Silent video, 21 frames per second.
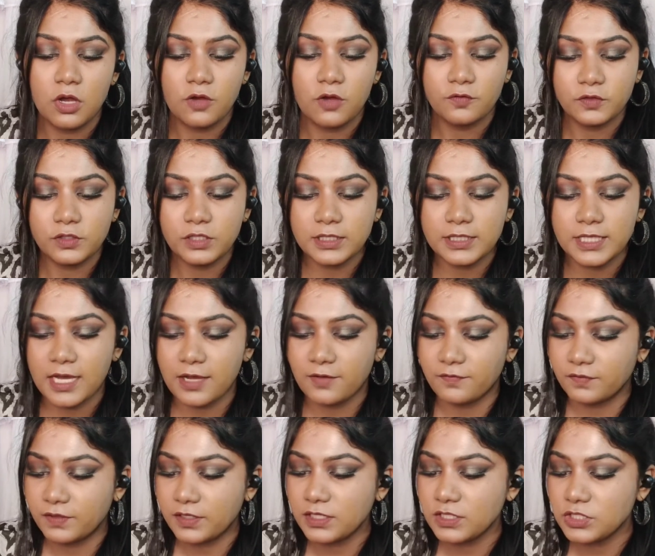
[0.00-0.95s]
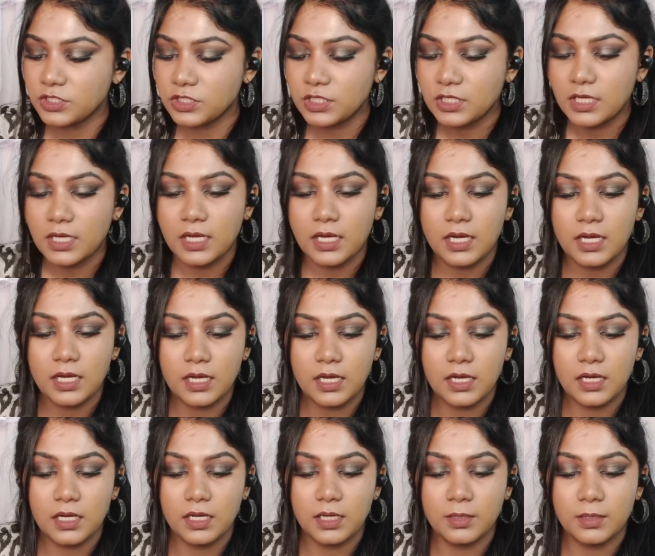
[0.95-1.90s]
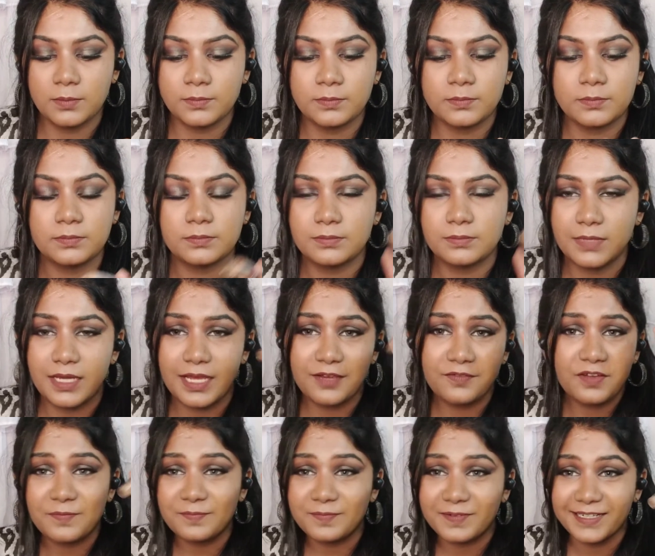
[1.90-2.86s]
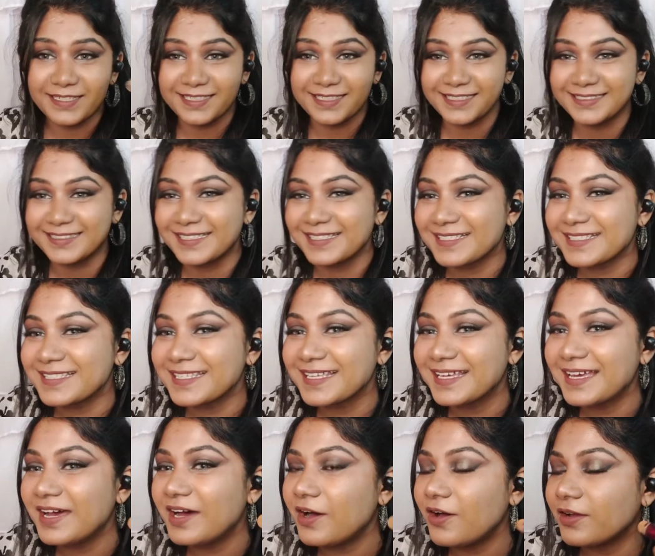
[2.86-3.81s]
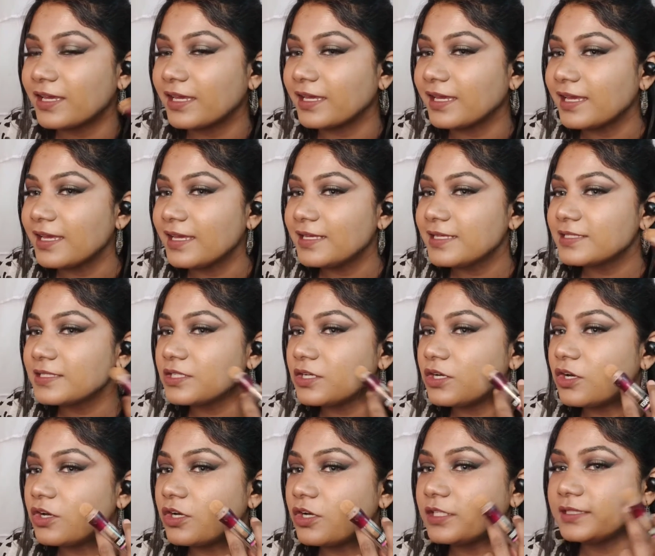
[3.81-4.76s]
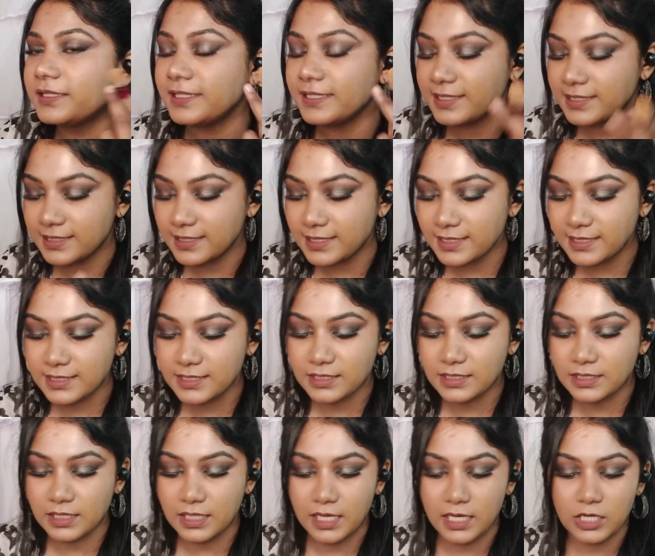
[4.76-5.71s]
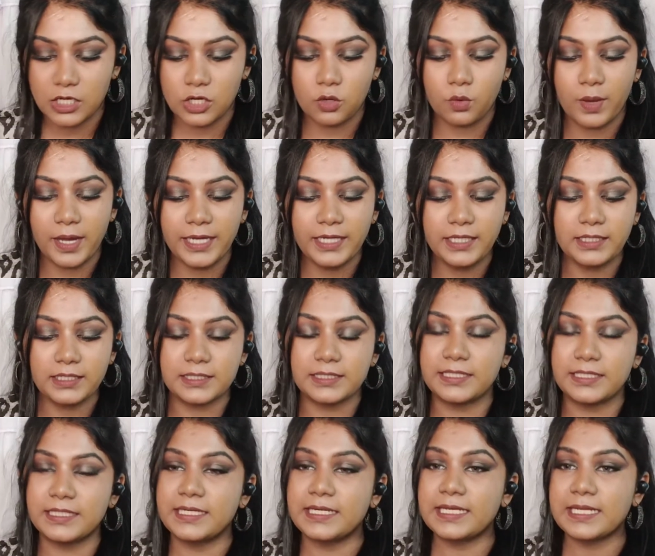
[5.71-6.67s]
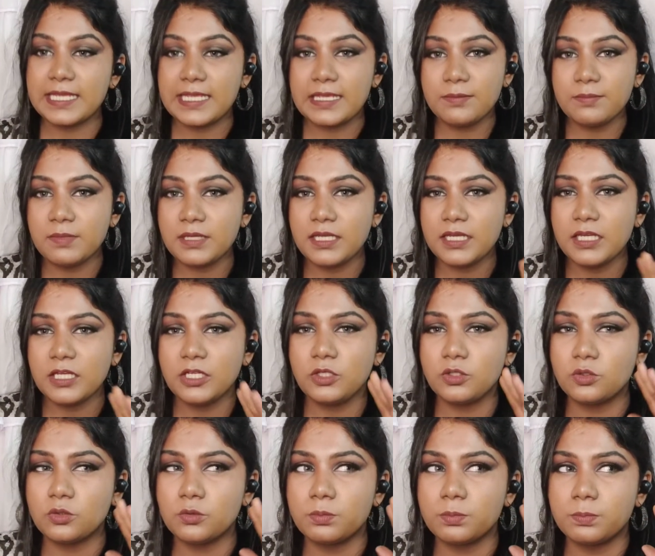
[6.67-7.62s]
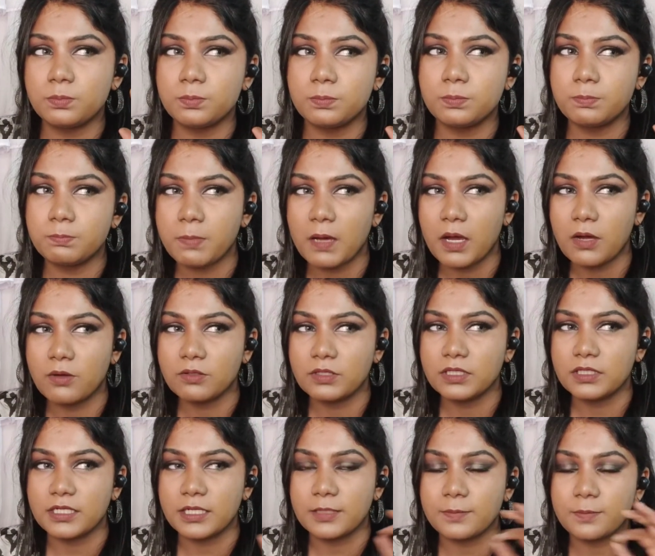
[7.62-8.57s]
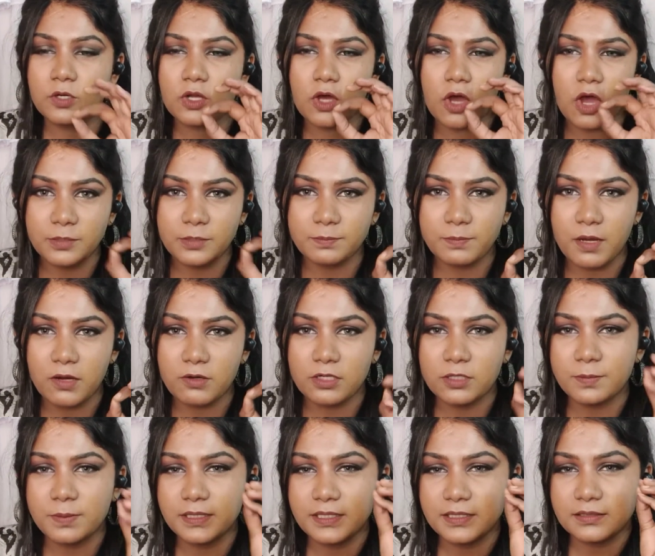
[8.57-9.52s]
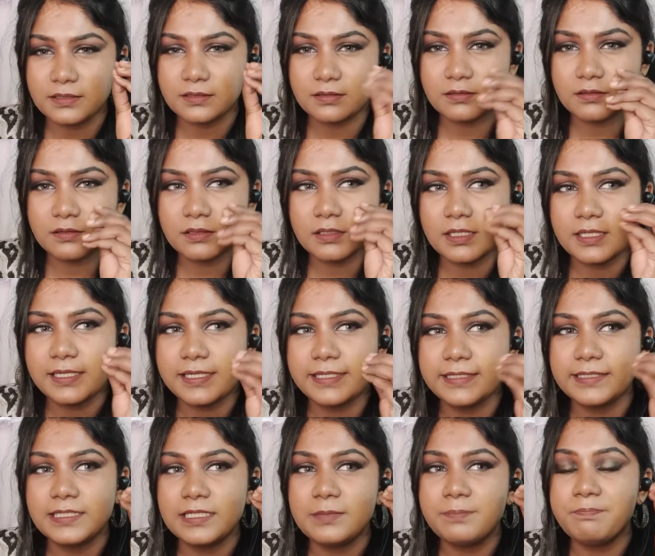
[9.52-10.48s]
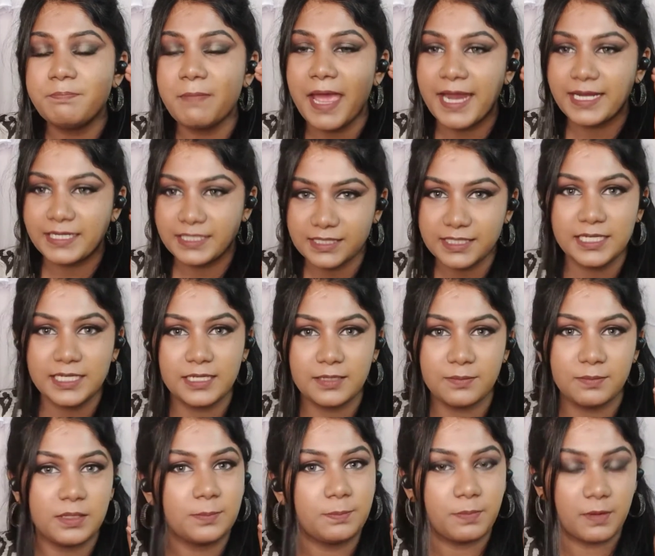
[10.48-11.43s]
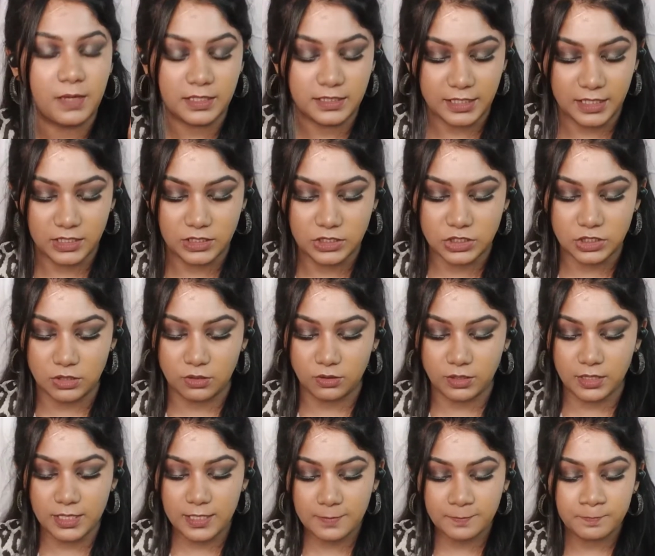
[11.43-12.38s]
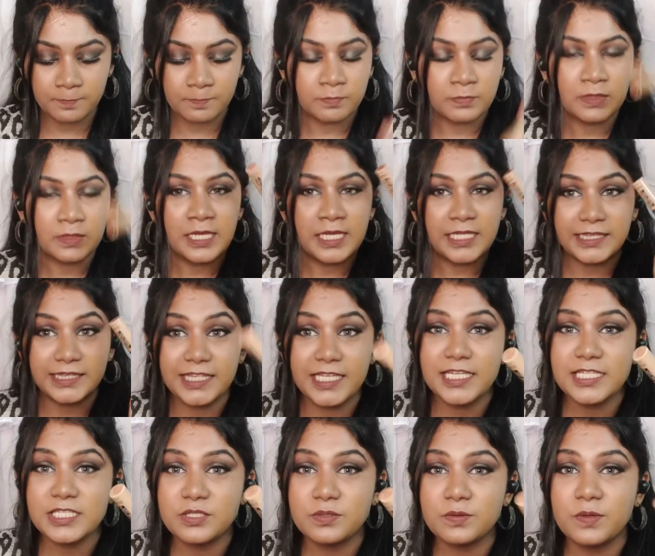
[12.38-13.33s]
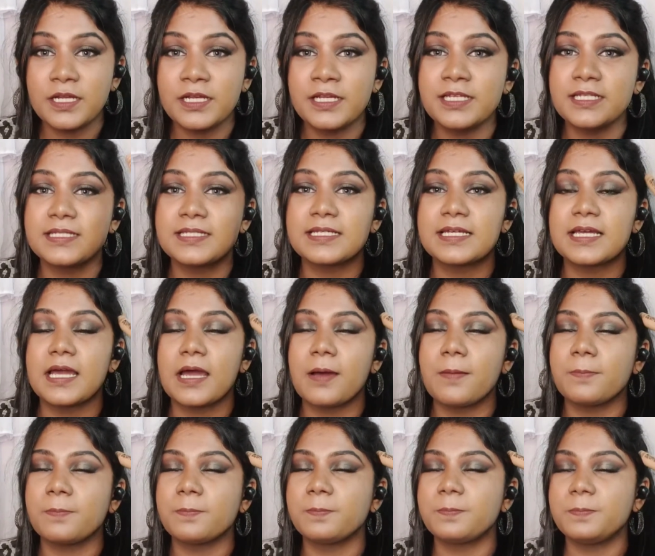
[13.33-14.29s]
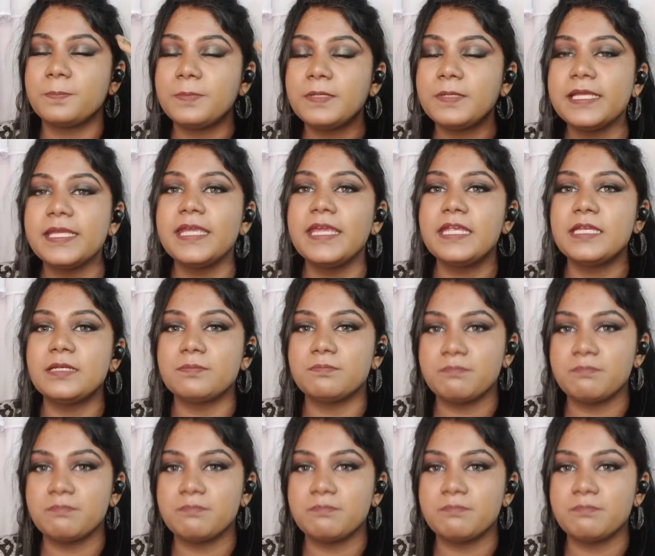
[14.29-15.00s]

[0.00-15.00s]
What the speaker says: full coverage. I've completed this. Okay, so this is quite creamy to powder, not powder but little matte creamy texture. Okay, this one is complete